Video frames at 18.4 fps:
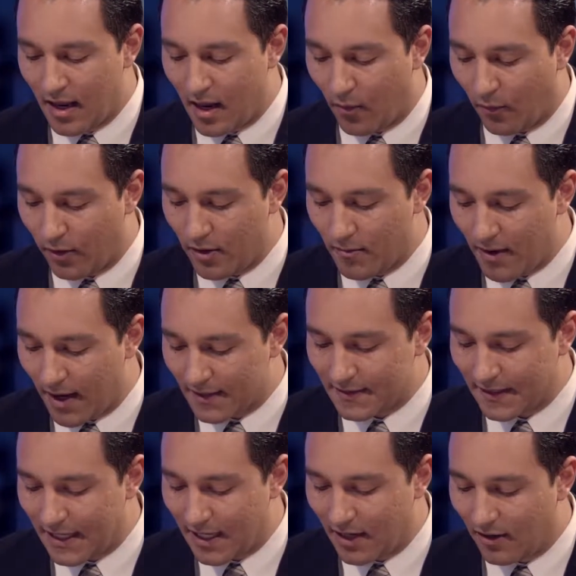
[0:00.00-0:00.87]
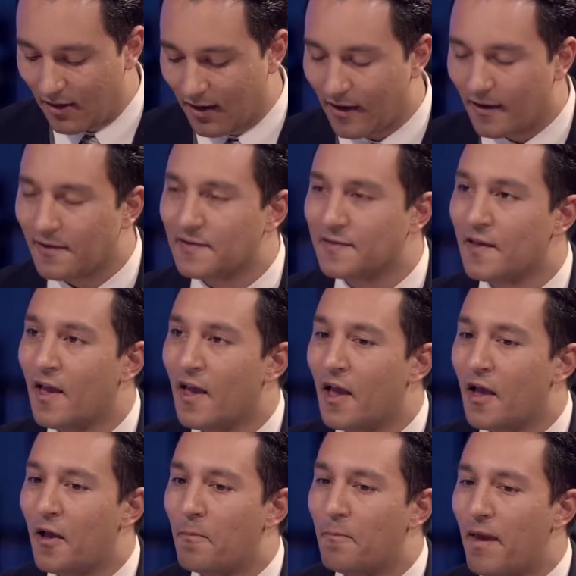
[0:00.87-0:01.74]
What you're about to hear here is
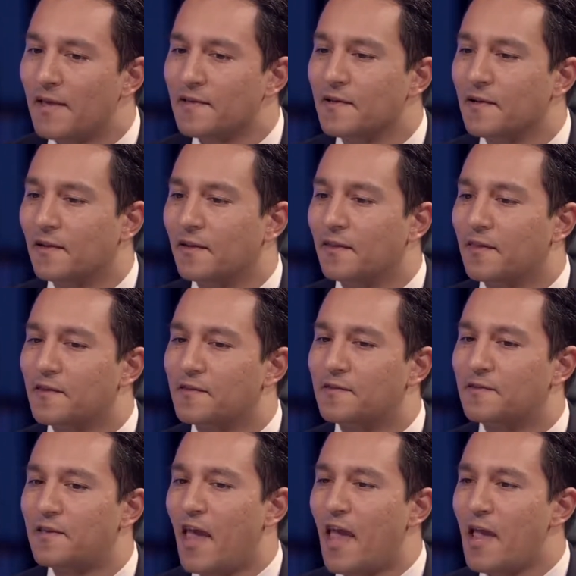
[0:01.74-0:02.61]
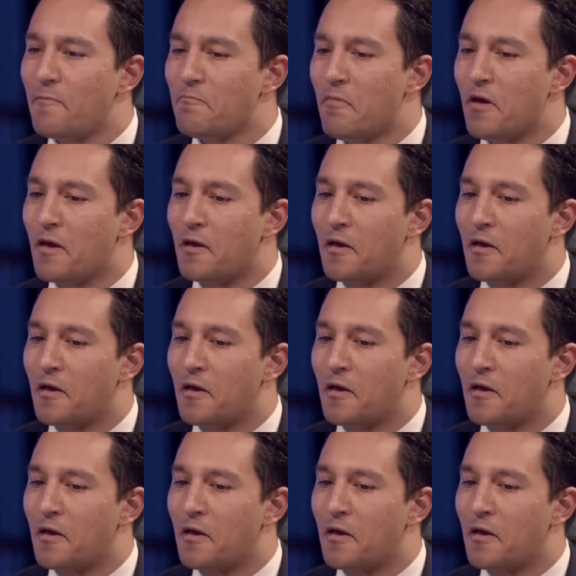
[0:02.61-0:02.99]
basically the same